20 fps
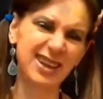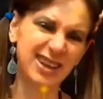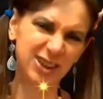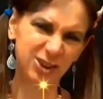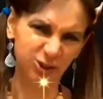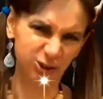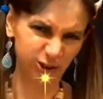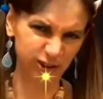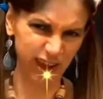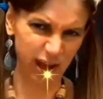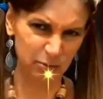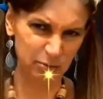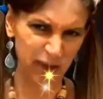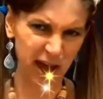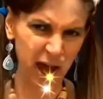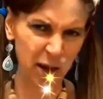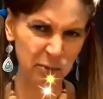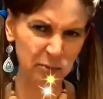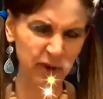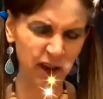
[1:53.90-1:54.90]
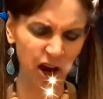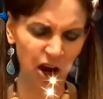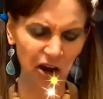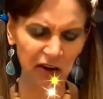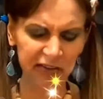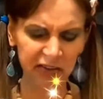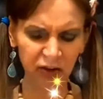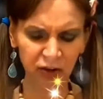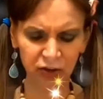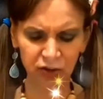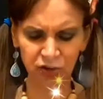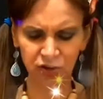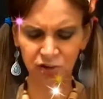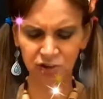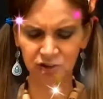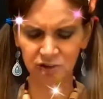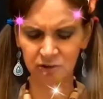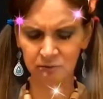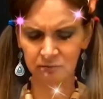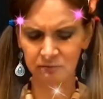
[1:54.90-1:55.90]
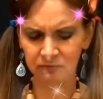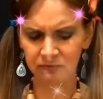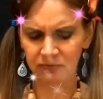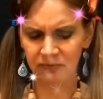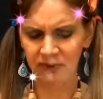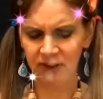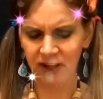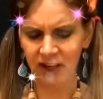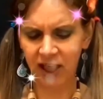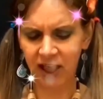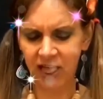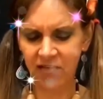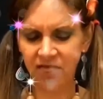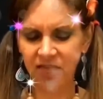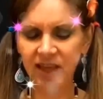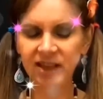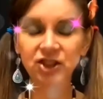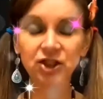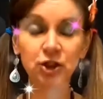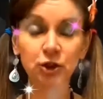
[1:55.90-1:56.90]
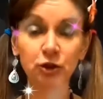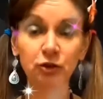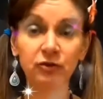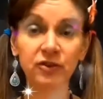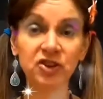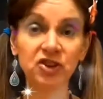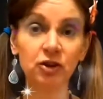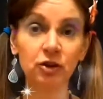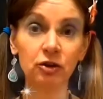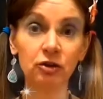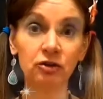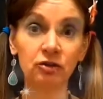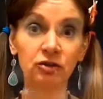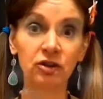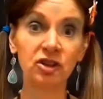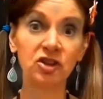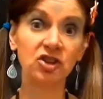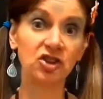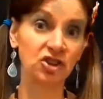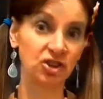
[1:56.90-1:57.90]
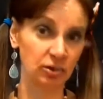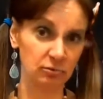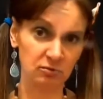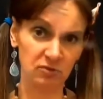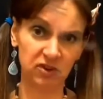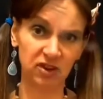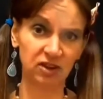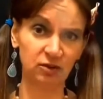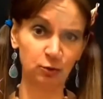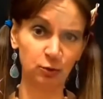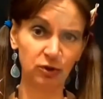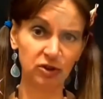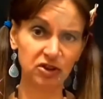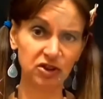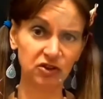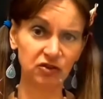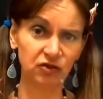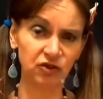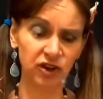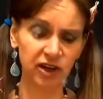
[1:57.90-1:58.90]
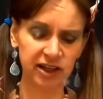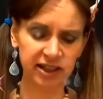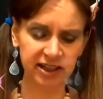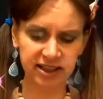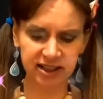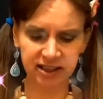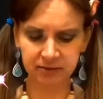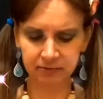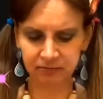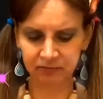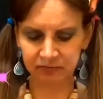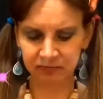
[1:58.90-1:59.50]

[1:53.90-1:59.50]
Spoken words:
Ignore that man behind the curtain. Then she knew for certain that something wasn't right.